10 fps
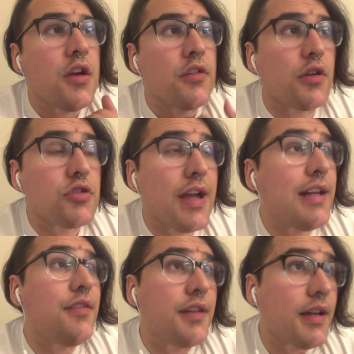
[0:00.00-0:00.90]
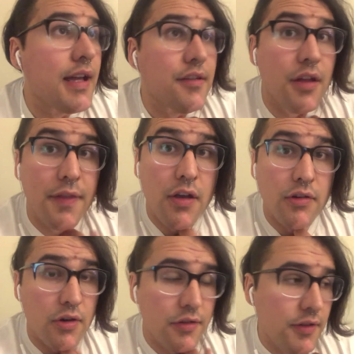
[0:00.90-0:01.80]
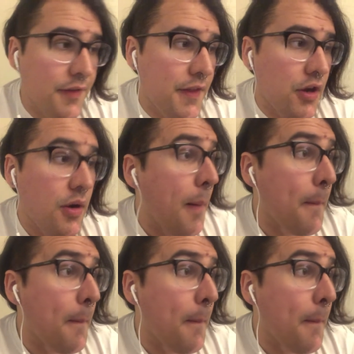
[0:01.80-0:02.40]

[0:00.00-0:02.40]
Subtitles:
So to any CNAs out there and nurses out there,